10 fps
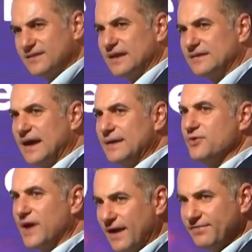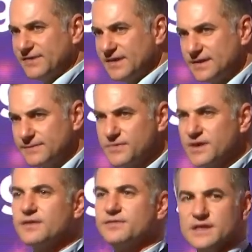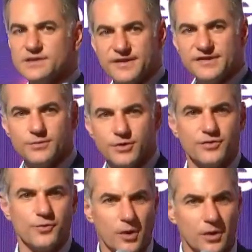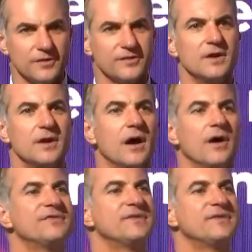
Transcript: that time, we have seen the investment, the world of